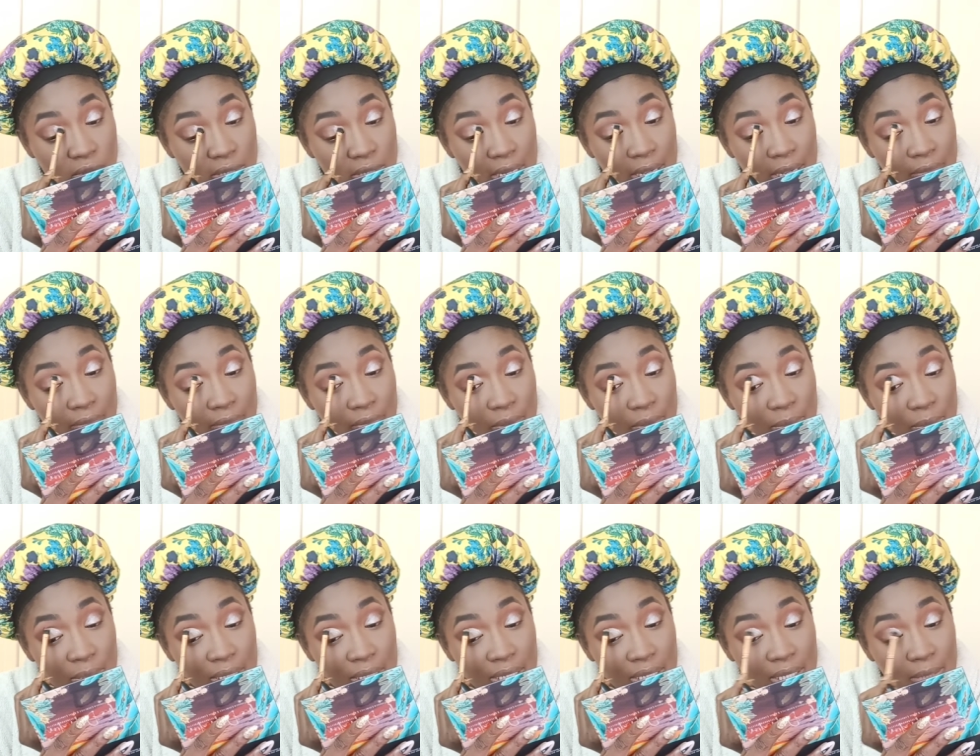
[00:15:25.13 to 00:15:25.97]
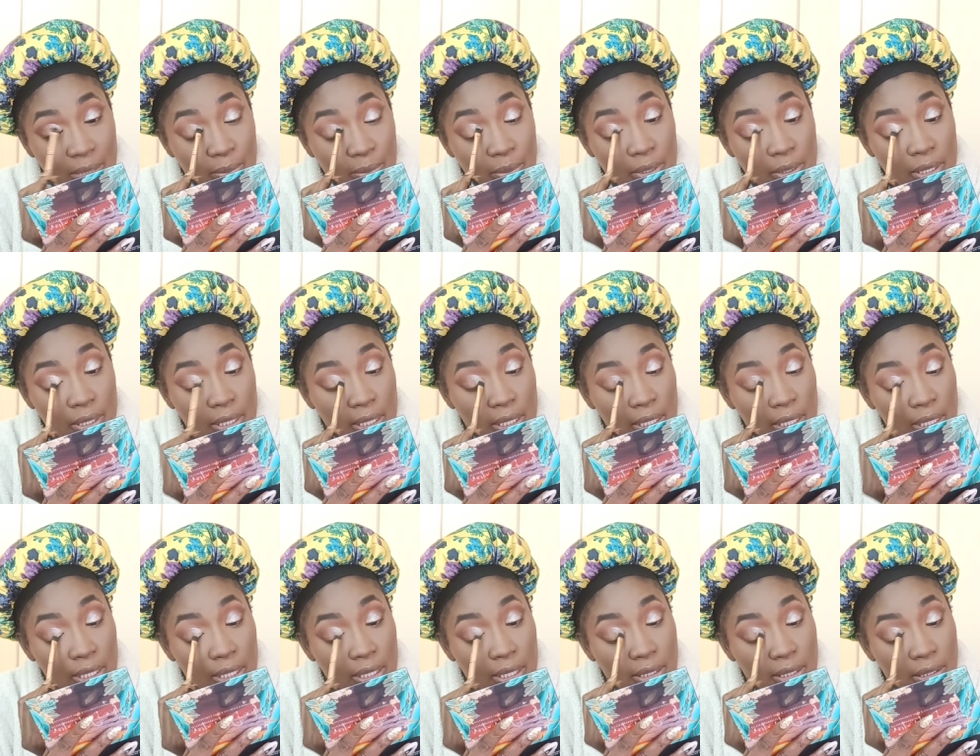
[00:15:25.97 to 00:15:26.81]
travel makeup
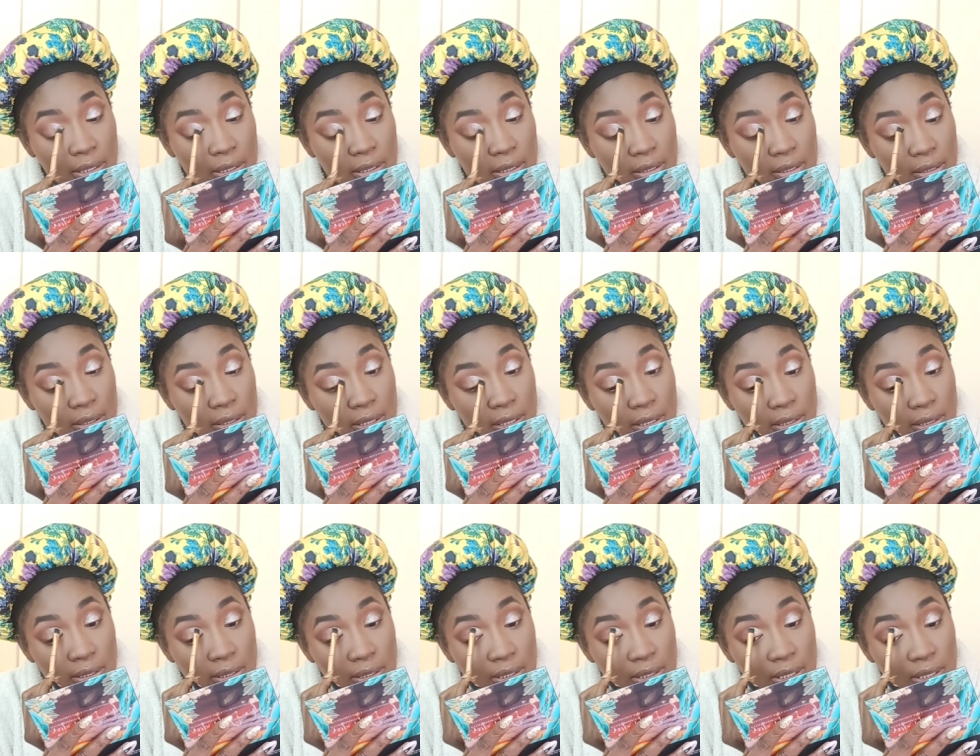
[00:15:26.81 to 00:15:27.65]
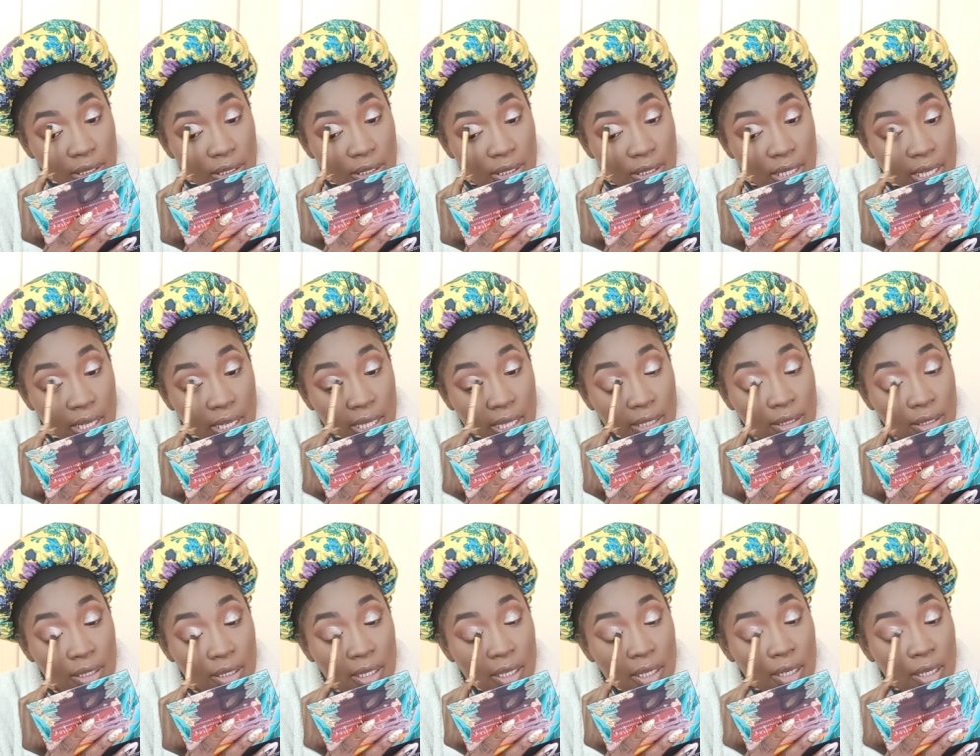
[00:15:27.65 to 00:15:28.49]
kit. You're seeing
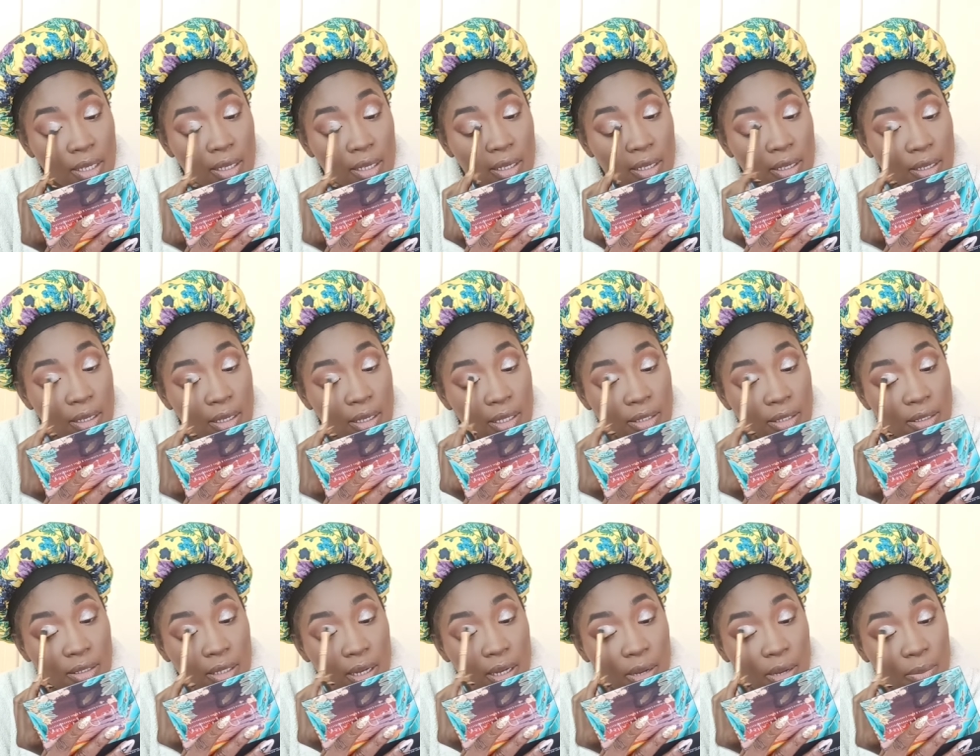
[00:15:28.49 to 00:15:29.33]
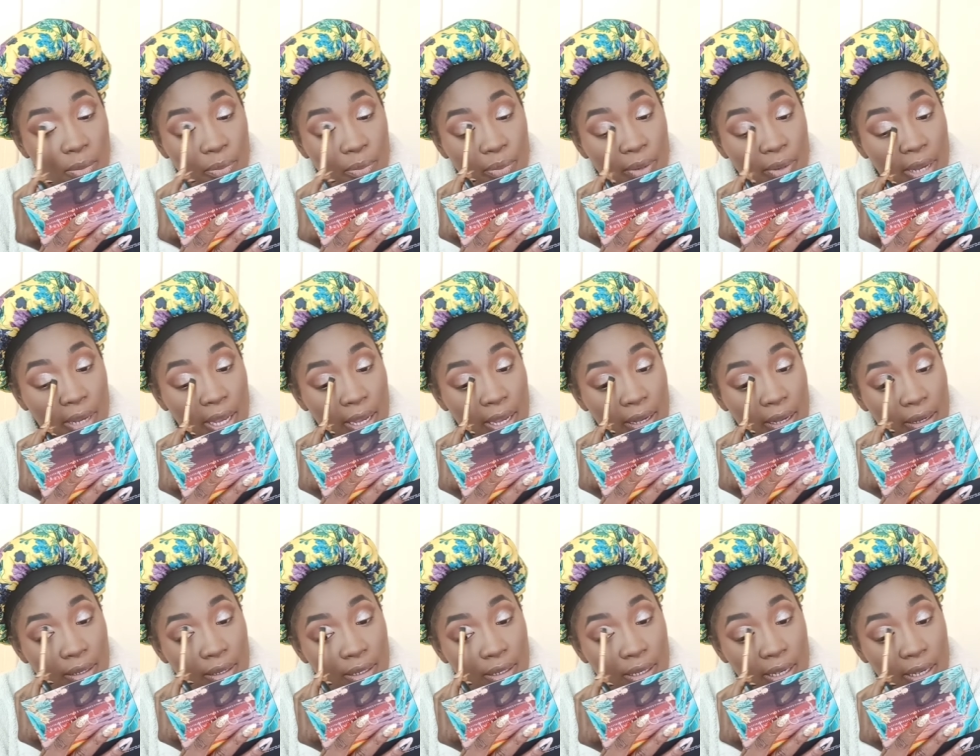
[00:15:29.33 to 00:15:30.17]
that? It
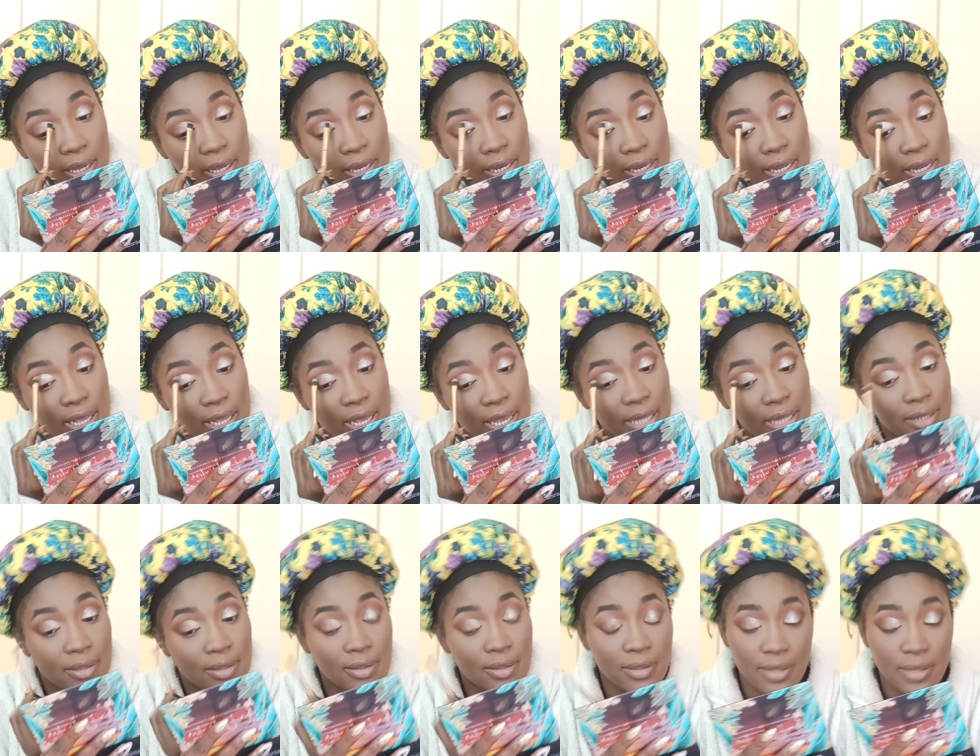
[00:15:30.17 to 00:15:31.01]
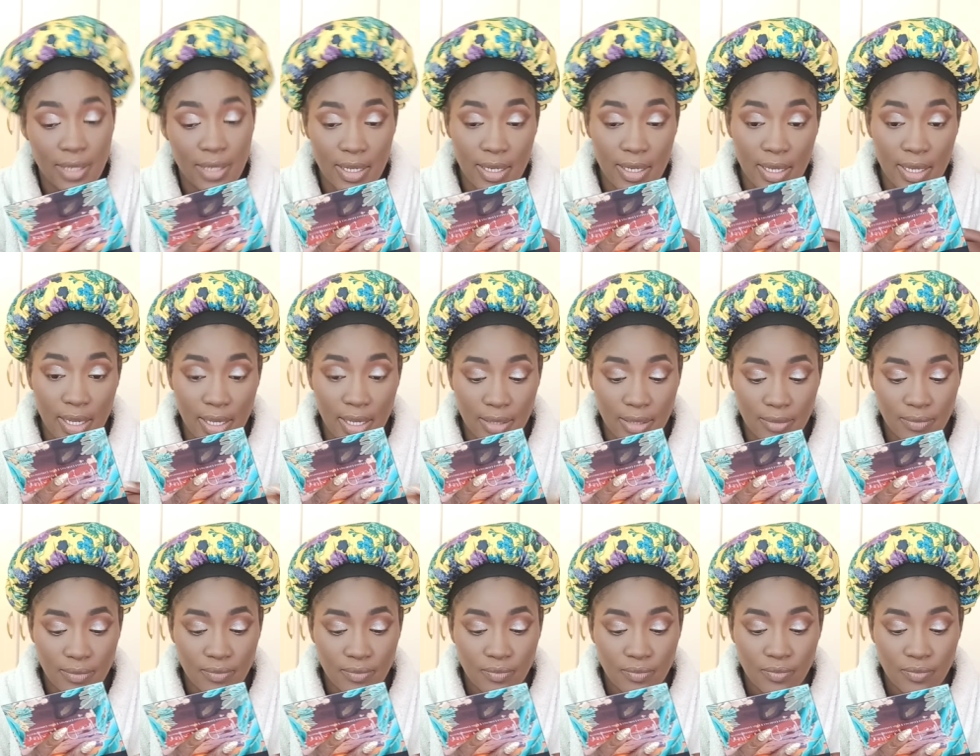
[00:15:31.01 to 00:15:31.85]
compact. Look at that. Look at that.